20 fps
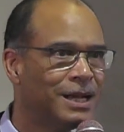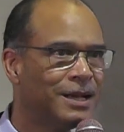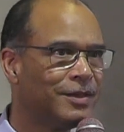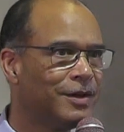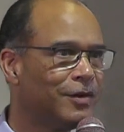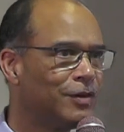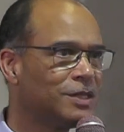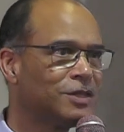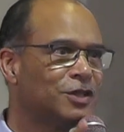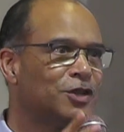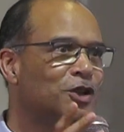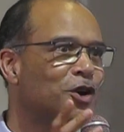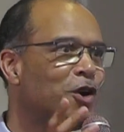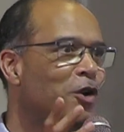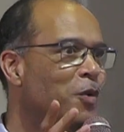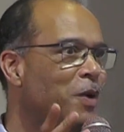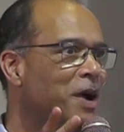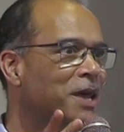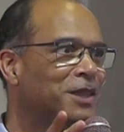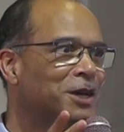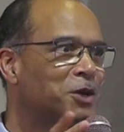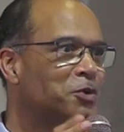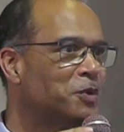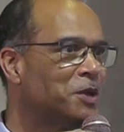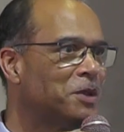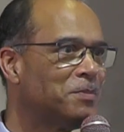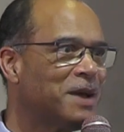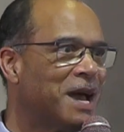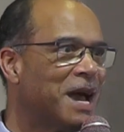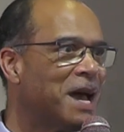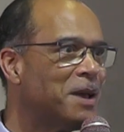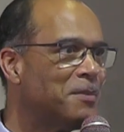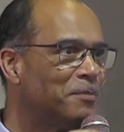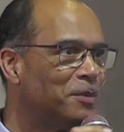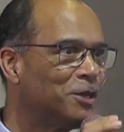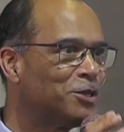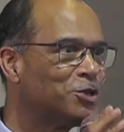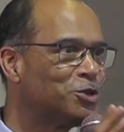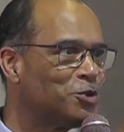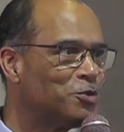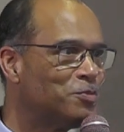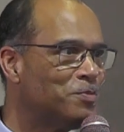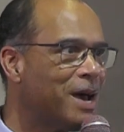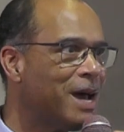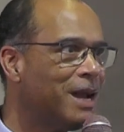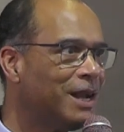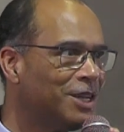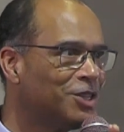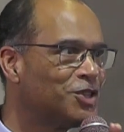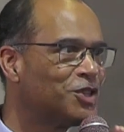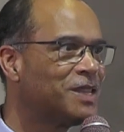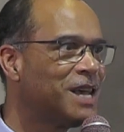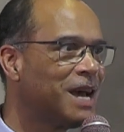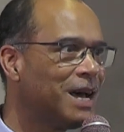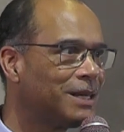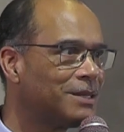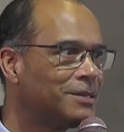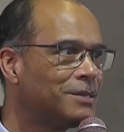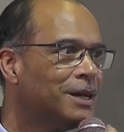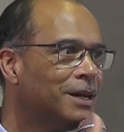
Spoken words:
There is no way that we'll be able to manage that